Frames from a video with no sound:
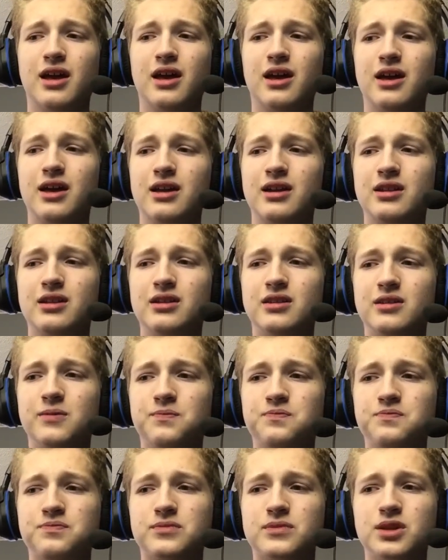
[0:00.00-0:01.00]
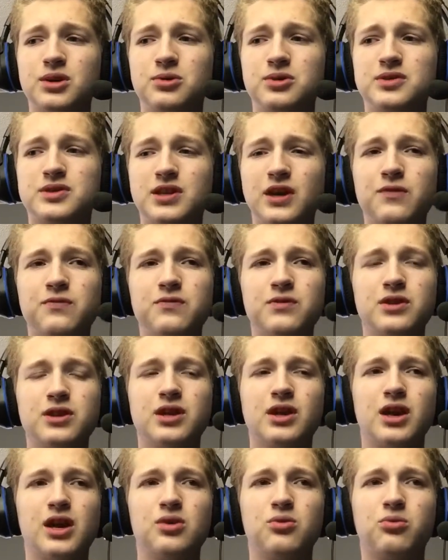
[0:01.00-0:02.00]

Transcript: And it was definitely a